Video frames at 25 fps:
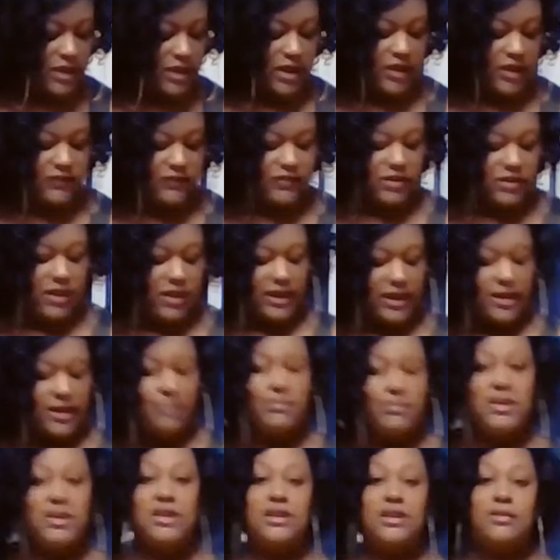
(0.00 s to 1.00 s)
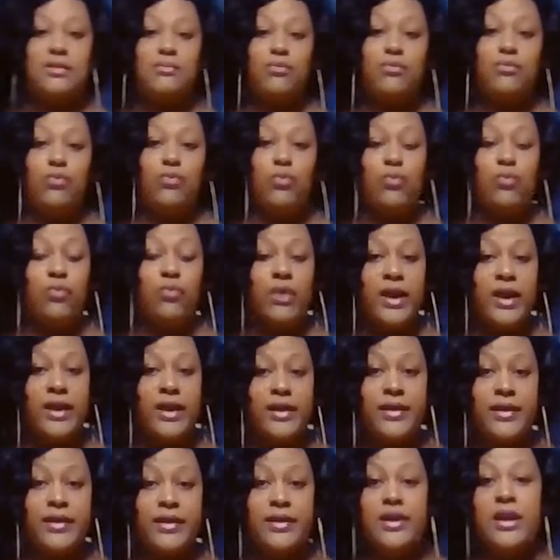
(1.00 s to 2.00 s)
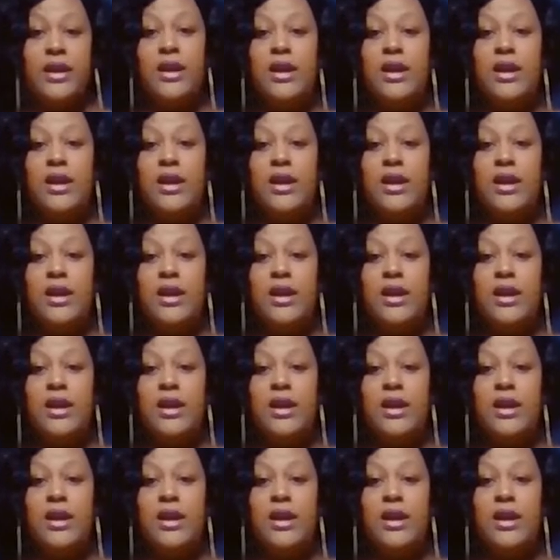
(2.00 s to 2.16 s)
if you like it medium rare,